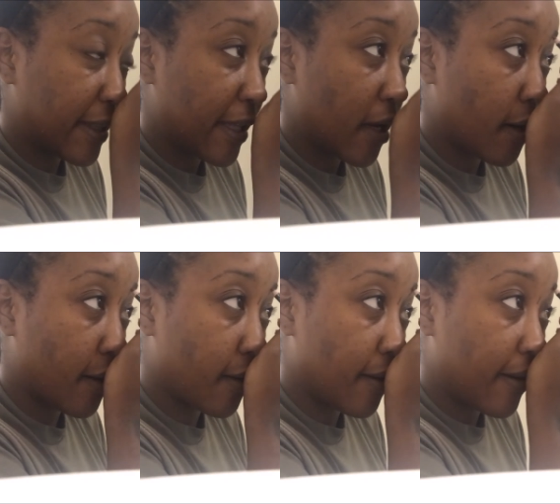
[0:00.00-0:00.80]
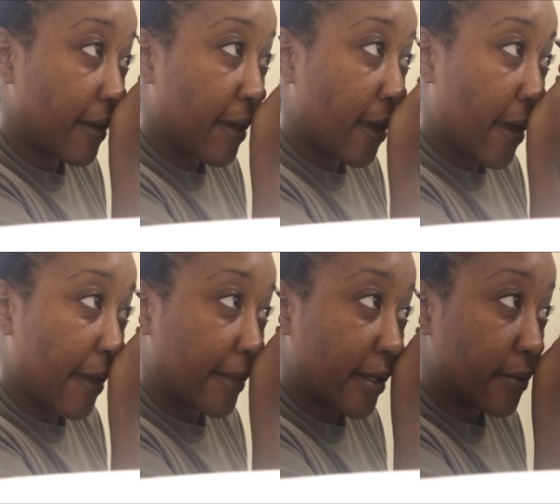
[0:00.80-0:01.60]
there
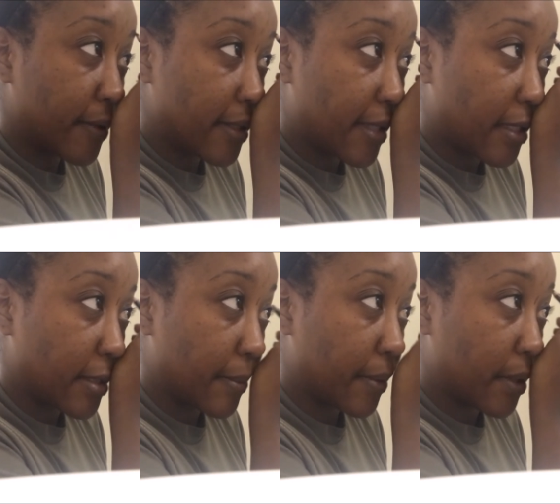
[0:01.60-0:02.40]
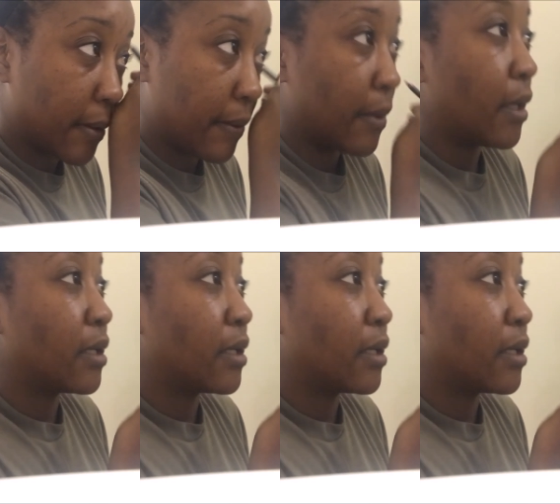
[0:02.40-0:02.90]
at that duty station with you,